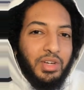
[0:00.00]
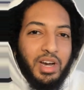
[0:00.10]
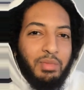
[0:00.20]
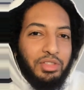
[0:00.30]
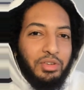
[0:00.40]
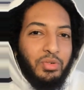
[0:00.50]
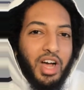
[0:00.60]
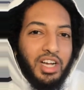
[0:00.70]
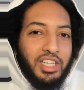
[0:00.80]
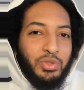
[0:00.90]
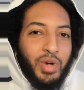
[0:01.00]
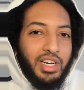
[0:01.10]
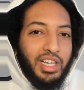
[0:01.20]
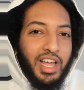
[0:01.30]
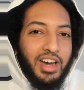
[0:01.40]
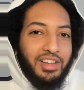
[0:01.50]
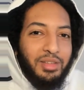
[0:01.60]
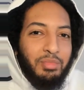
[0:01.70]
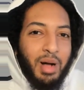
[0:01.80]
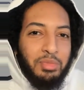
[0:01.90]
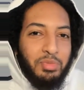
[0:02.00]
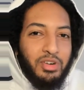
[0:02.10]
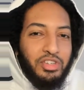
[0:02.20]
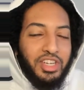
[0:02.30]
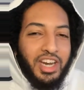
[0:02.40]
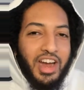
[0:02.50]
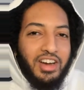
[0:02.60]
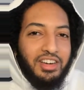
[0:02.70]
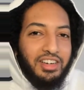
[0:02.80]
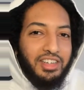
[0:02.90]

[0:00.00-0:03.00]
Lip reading: You don't care about the rocket's red glare, the bombs bursting in air?